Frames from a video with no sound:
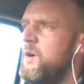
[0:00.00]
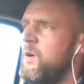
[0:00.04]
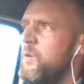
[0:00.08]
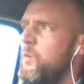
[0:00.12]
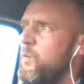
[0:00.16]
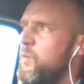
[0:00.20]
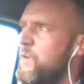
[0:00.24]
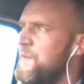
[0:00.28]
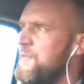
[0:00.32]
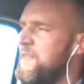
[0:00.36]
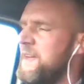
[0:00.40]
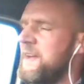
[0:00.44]

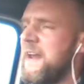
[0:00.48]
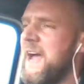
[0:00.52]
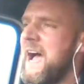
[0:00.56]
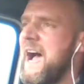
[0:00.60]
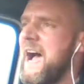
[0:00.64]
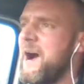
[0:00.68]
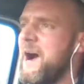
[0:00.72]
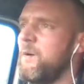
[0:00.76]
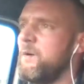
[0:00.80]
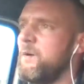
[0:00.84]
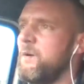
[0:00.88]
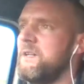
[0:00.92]
Within
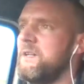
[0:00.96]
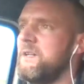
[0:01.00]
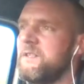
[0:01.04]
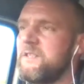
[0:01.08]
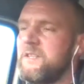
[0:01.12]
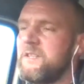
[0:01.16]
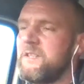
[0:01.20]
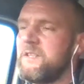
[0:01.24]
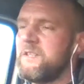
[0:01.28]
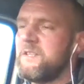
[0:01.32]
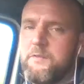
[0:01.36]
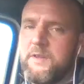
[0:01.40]

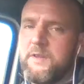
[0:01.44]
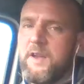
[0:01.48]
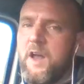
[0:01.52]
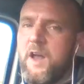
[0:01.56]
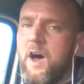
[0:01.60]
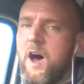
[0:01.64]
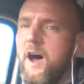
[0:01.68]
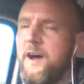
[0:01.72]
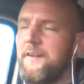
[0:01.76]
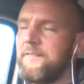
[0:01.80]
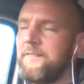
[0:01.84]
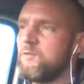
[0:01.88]
hours, you know, the
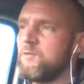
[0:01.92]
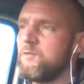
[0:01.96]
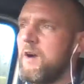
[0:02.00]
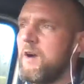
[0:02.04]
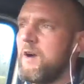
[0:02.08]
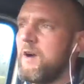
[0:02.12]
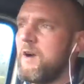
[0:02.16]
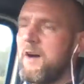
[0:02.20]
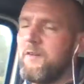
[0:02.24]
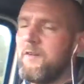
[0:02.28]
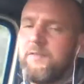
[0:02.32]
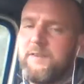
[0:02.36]
knives were
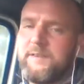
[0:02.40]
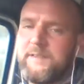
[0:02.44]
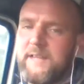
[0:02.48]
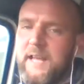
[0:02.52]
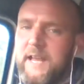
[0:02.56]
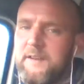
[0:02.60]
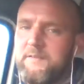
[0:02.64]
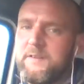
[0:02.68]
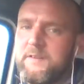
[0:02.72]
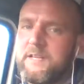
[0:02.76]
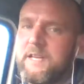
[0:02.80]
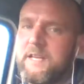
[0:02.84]
out for
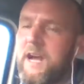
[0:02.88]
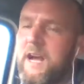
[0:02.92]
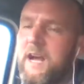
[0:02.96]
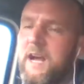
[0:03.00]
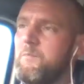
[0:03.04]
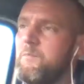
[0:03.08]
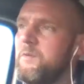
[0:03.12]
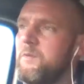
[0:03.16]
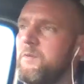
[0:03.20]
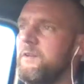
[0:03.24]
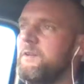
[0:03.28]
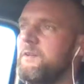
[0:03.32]
David
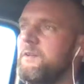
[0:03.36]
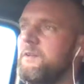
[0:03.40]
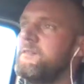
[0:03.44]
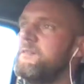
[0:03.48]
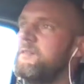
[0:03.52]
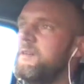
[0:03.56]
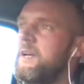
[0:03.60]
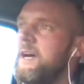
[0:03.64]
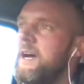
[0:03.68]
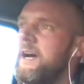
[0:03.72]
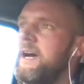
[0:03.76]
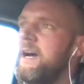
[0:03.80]
Cameron,
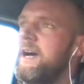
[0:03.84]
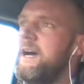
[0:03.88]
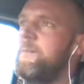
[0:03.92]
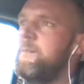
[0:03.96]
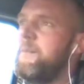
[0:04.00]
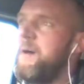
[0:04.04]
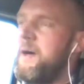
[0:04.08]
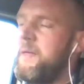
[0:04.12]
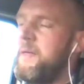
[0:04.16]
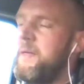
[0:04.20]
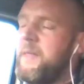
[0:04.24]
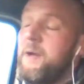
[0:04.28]

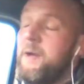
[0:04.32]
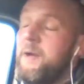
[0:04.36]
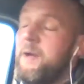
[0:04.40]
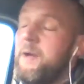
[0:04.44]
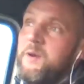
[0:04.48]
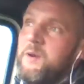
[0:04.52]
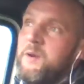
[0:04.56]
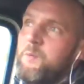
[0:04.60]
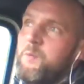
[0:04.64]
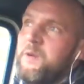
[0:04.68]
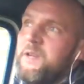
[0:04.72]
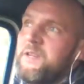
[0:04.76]
and then
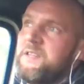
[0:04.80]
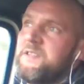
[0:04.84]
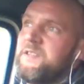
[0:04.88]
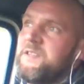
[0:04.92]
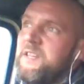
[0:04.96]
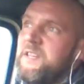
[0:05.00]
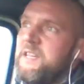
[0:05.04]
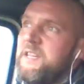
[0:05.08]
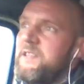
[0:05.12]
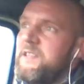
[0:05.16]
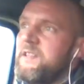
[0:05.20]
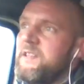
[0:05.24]
we
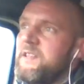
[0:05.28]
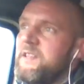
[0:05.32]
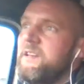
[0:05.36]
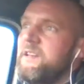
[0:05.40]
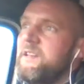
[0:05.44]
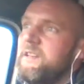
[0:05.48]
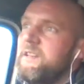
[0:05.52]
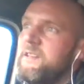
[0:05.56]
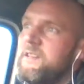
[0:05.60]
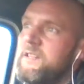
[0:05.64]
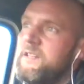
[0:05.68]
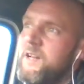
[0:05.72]
see that,
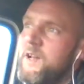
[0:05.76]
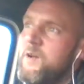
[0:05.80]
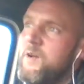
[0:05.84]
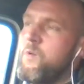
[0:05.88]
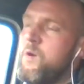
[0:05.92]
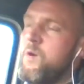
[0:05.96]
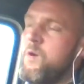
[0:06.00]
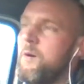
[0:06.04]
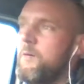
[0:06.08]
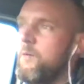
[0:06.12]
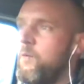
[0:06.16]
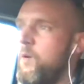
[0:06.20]
you know,
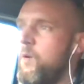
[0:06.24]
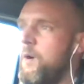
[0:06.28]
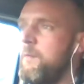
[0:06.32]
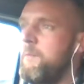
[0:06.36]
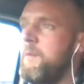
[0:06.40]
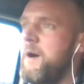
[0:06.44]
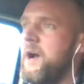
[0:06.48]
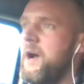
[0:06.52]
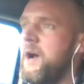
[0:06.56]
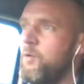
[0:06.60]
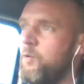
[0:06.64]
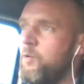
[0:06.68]
what
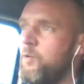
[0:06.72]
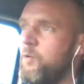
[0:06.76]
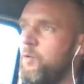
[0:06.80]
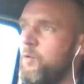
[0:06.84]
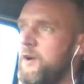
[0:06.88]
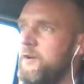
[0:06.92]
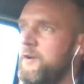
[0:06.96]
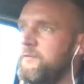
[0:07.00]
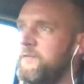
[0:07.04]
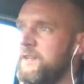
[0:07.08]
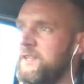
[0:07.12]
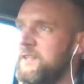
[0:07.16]
Michael
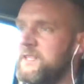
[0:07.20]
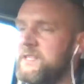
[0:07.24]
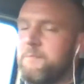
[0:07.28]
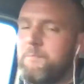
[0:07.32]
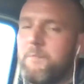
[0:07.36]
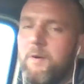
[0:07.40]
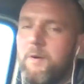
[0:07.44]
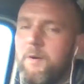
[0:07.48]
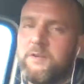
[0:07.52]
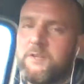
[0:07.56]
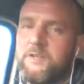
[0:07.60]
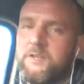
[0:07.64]
Gove did to
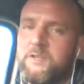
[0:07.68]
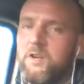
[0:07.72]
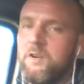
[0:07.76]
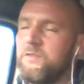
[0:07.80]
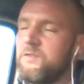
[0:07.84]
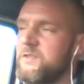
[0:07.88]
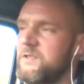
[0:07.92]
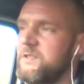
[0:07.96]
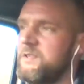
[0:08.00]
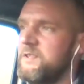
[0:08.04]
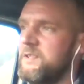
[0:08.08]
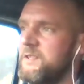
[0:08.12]
Boris
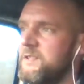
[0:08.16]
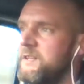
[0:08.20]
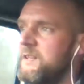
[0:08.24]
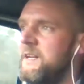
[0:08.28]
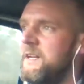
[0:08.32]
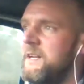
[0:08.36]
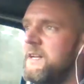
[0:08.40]
Johnson.